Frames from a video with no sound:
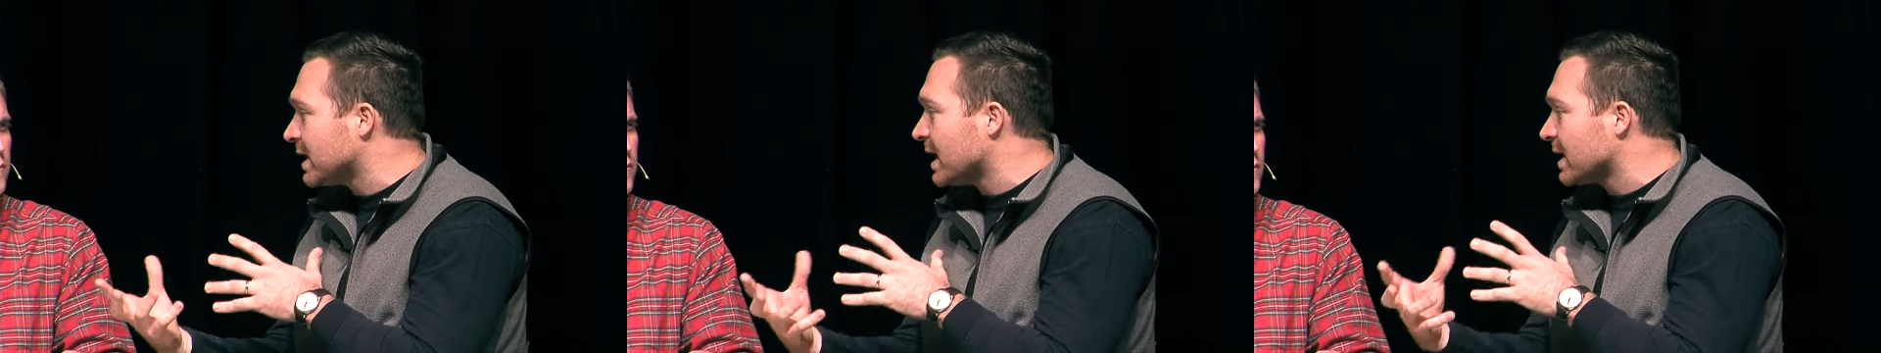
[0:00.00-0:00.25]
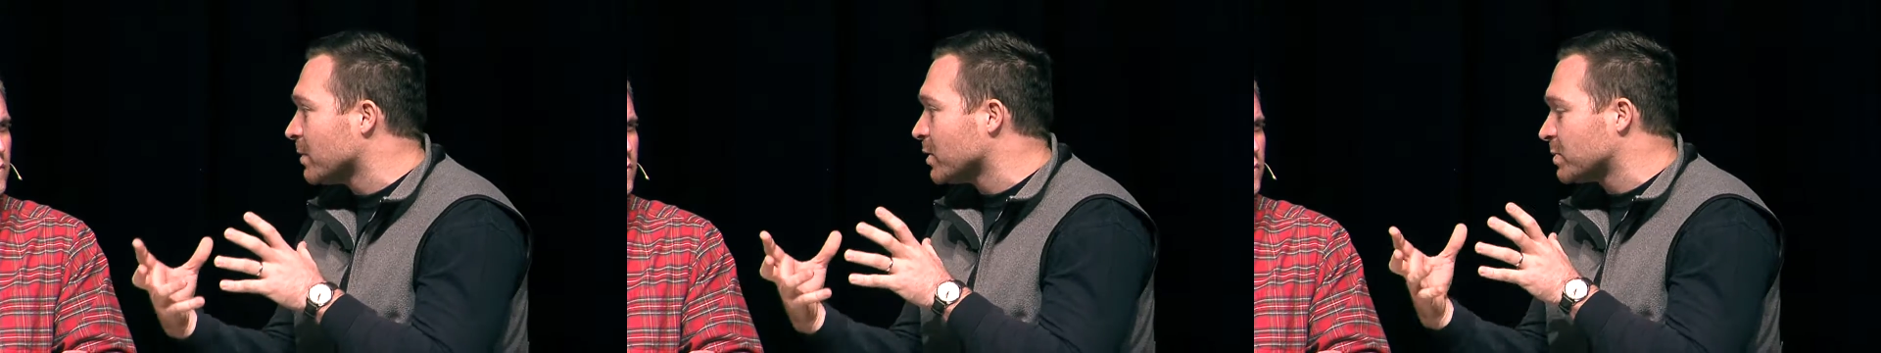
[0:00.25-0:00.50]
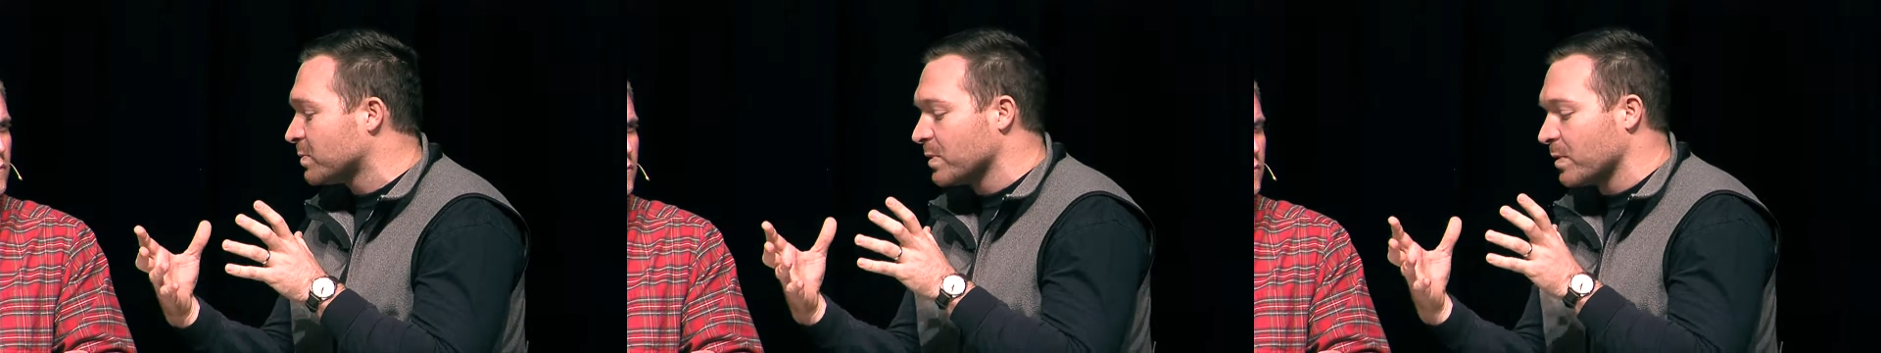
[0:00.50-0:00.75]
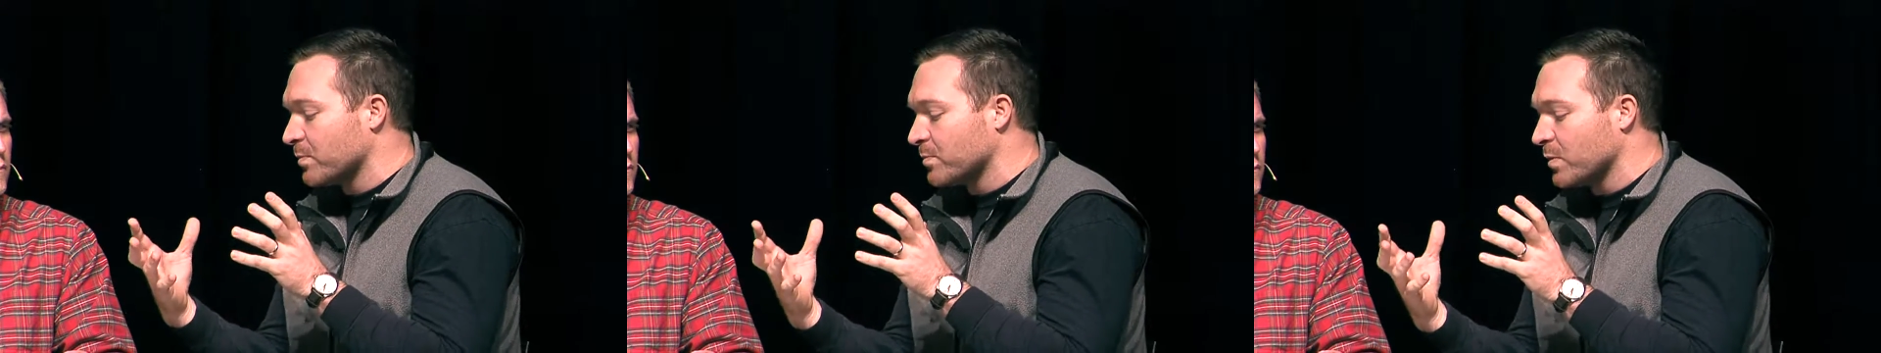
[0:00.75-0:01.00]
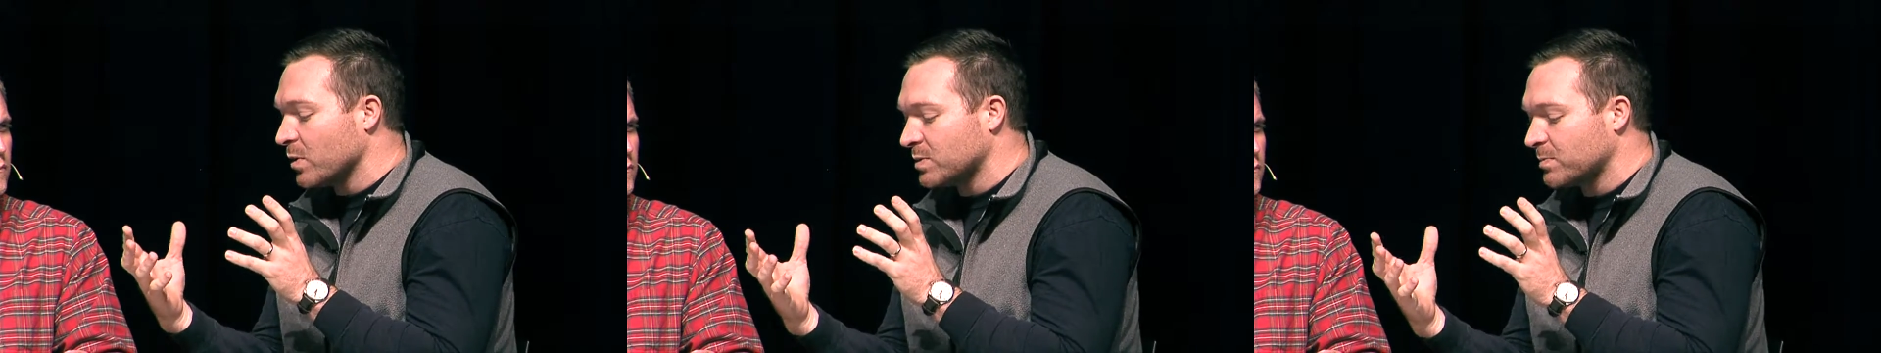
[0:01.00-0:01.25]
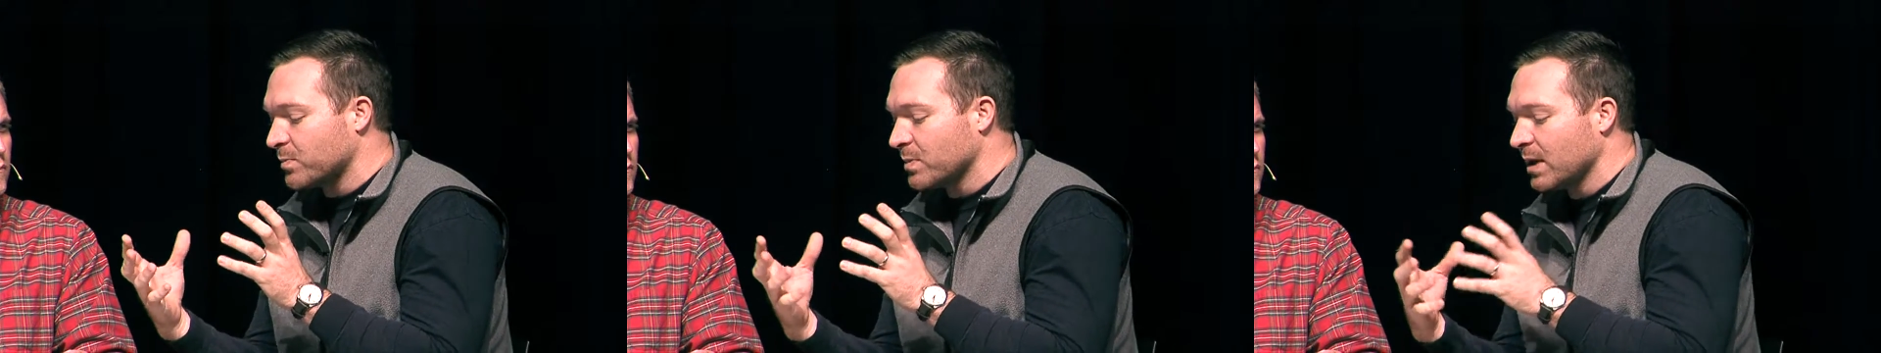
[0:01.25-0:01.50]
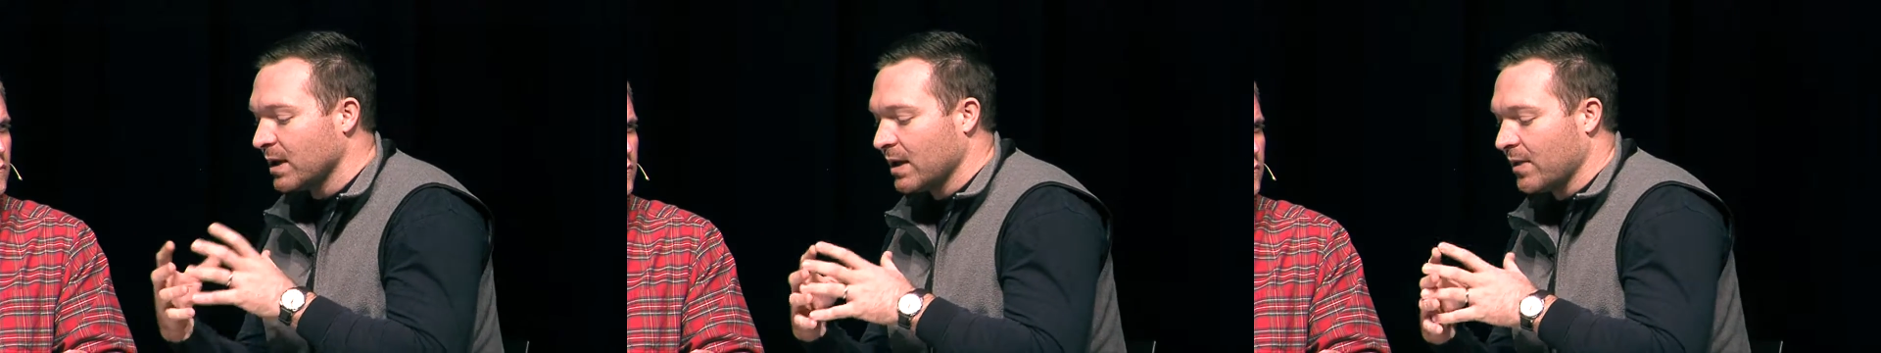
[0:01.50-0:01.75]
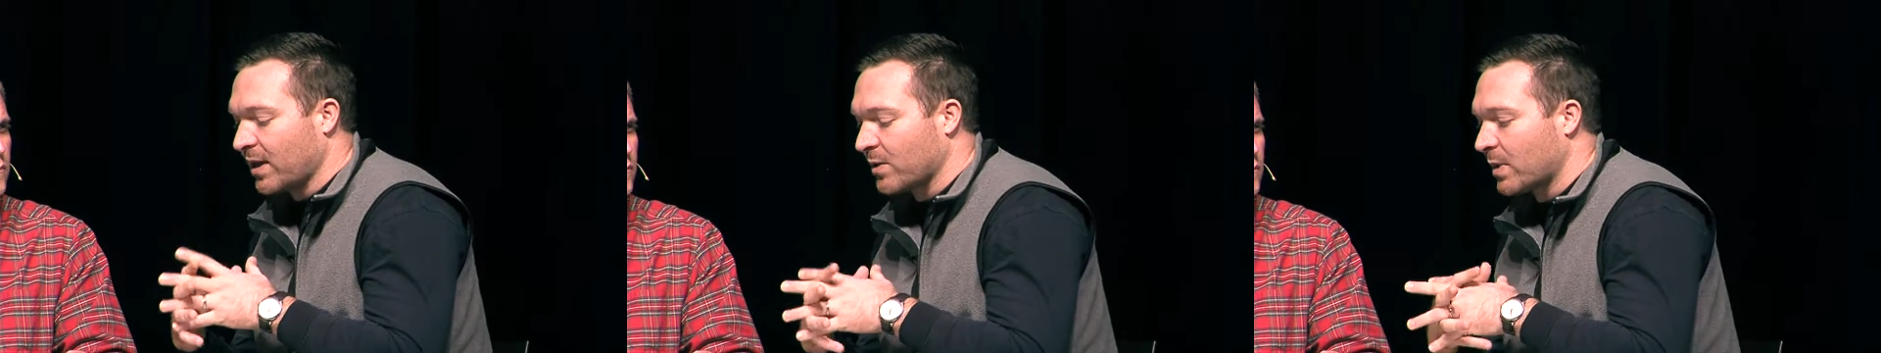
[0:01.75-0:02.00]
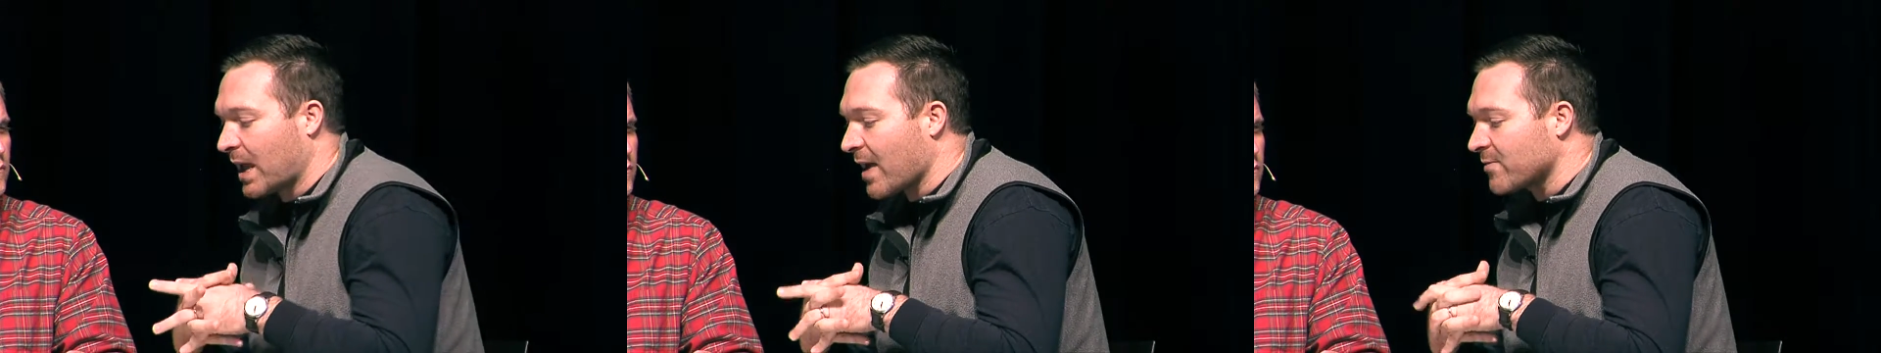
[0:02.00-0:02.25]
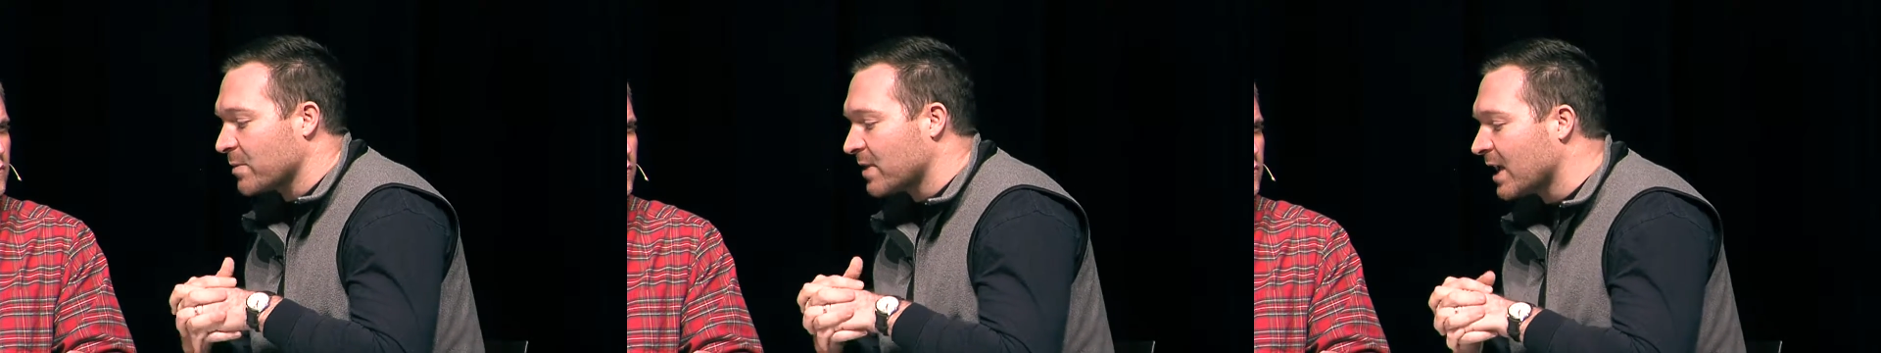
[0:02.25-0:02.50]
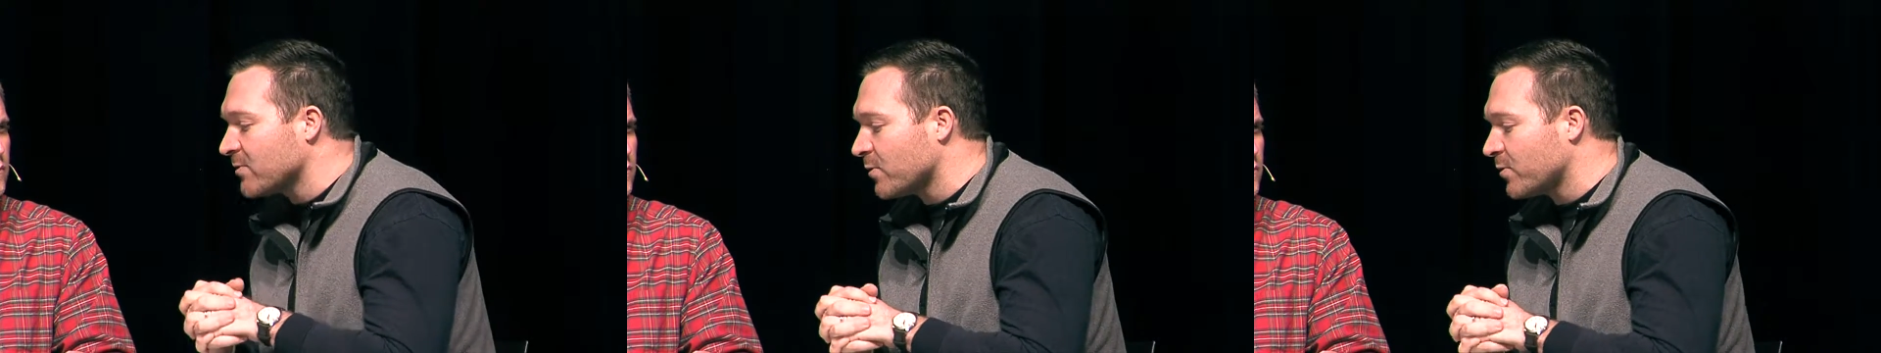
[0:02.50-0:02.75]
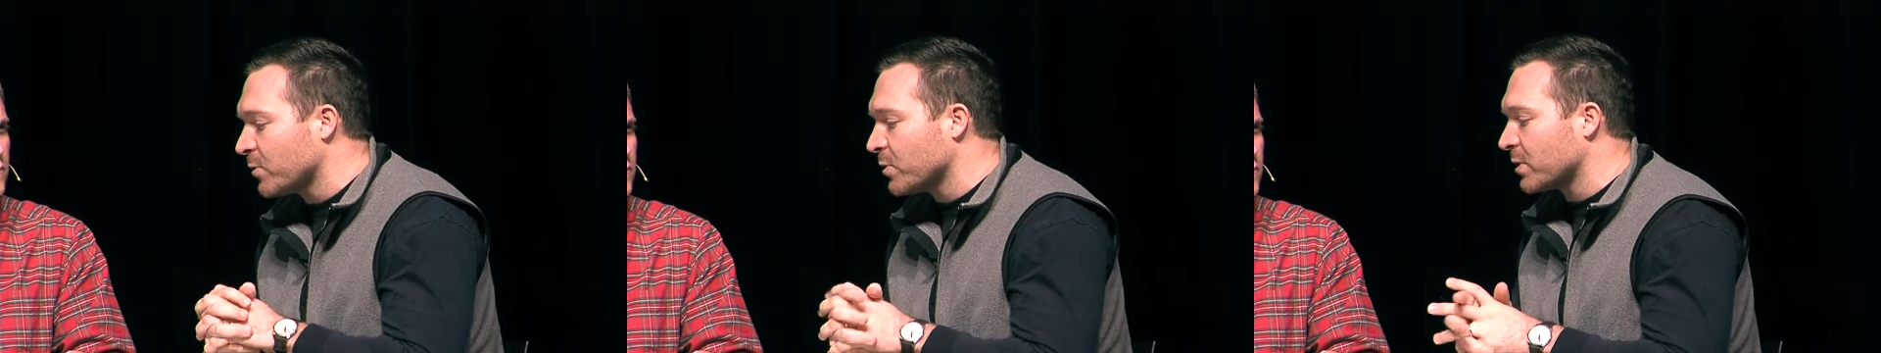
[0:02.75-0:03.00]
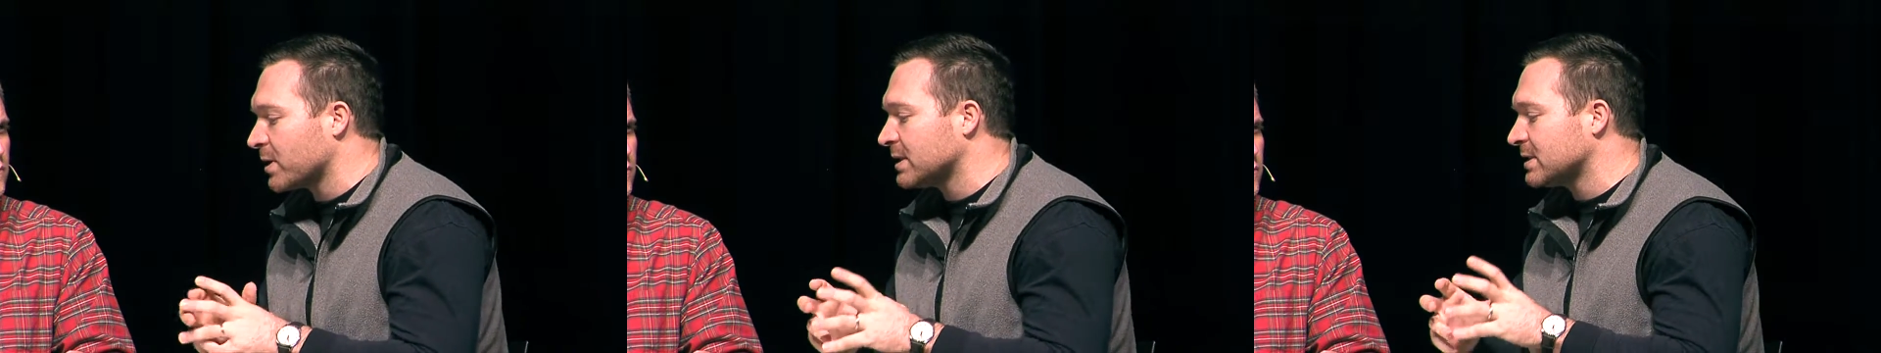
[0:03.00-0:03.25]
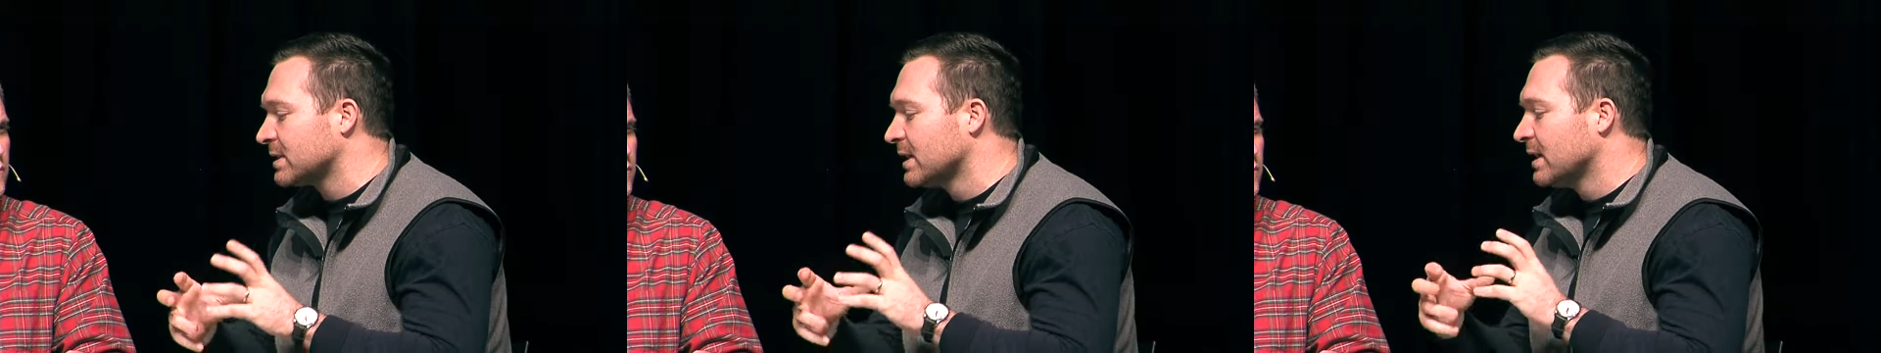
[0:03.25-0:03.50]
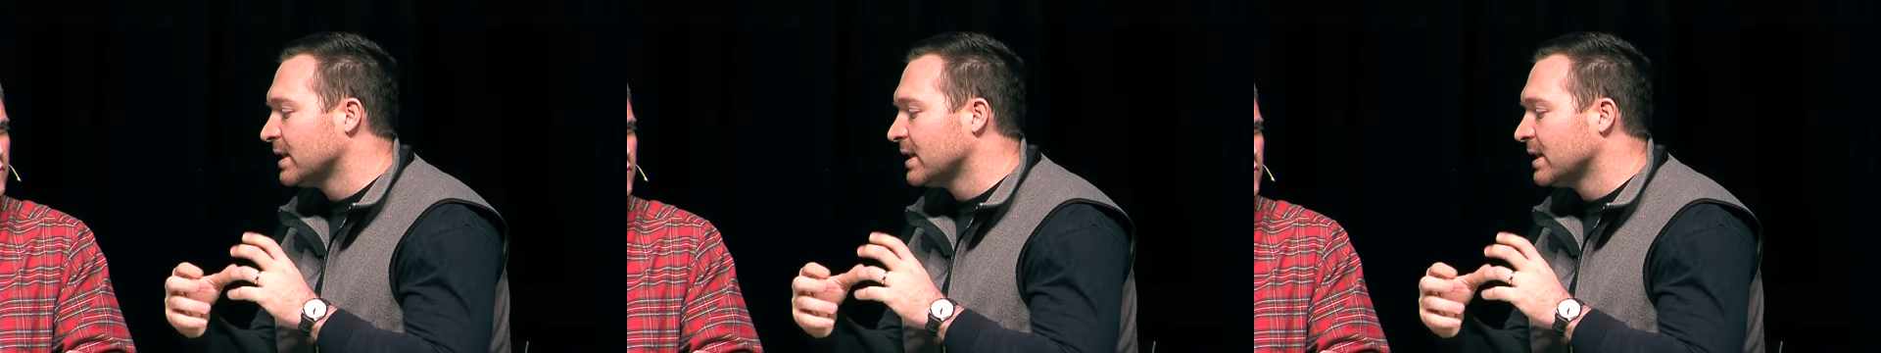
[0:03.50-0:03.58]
thing, the most thing we have to be thankful for is